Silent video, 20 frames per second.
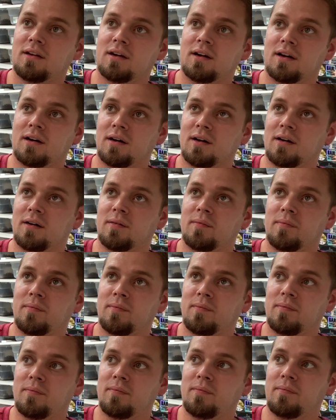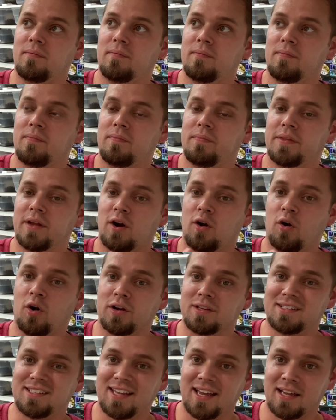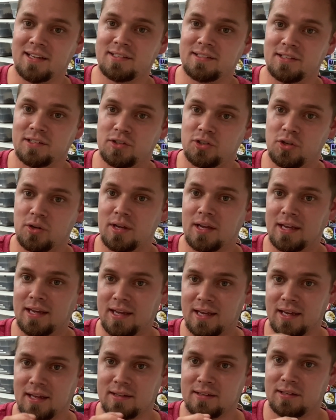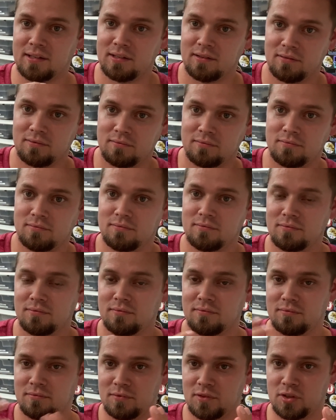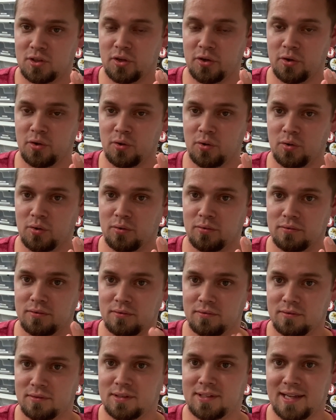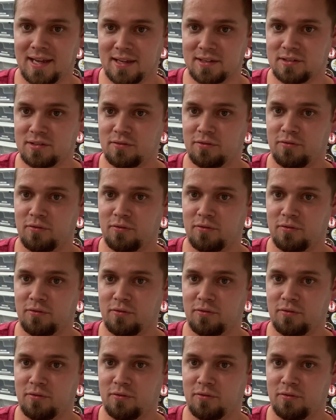Uh, there are tests that you can get to test